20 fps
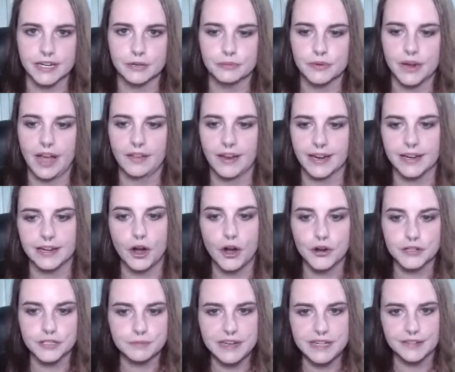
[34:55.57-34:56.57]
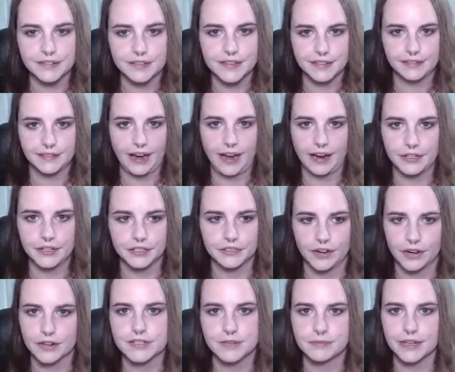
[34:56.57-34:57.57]
It, like, it hurts me to think that I could have
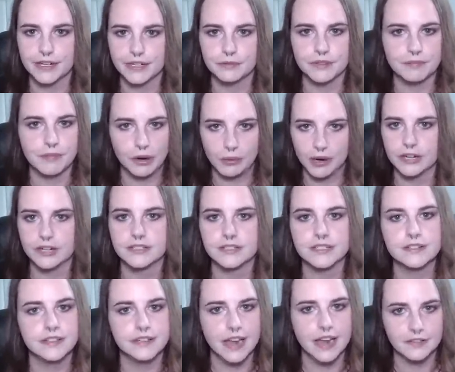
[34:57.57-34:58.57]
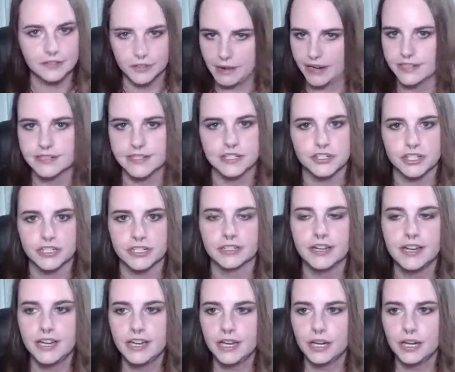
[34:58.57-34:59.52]
hurt somebody with my words. Never my intention.